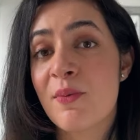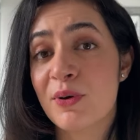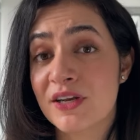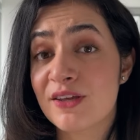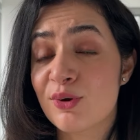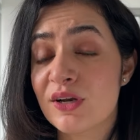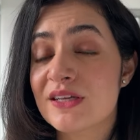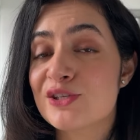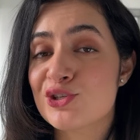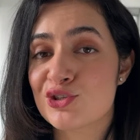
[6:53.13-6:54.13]

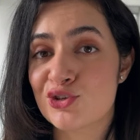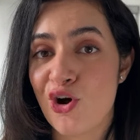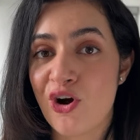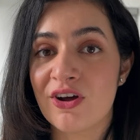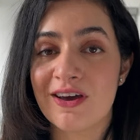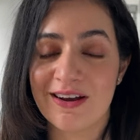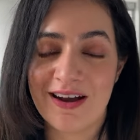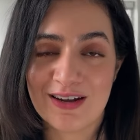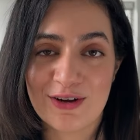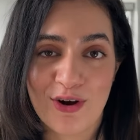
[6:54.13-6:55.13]
particularly strong
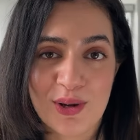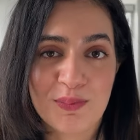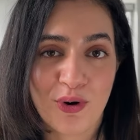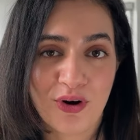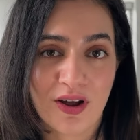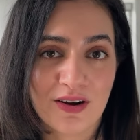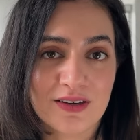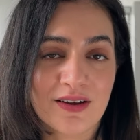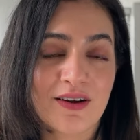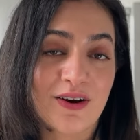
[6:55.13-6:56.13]
retinol
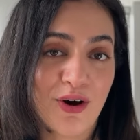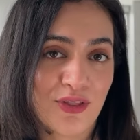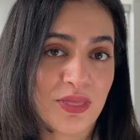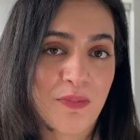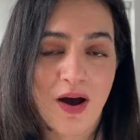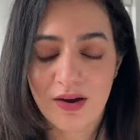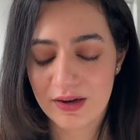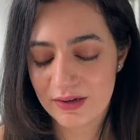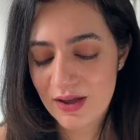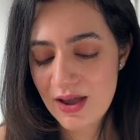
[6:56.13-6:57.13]
product on the market.